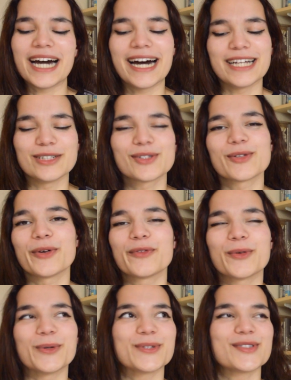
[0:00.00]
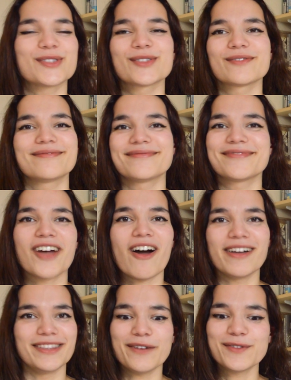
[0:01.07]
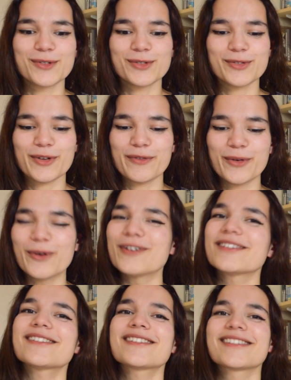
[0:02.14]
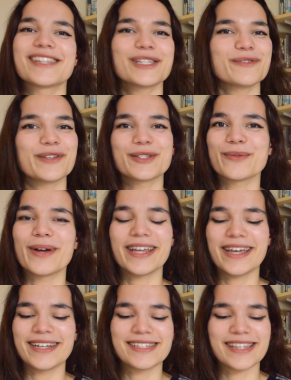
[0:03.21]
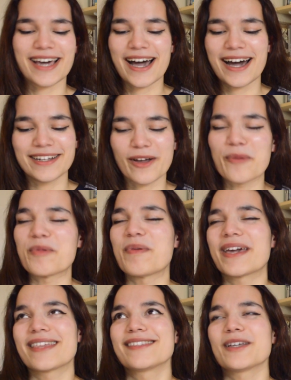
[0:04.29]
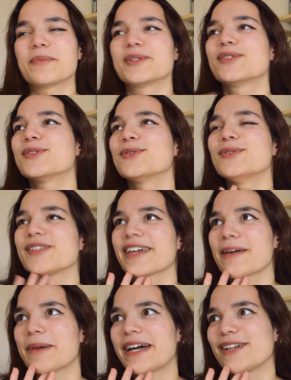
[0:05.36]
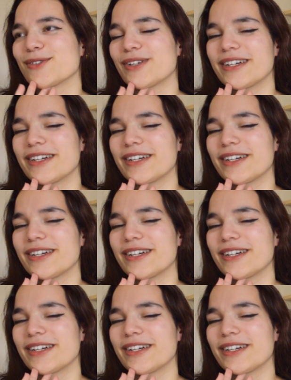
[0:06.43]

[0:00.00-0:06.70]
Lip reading: And so, of course, I love Sorcery of Thorns. This fits right into that, and I'll be picking this up as soon as I can get my hands on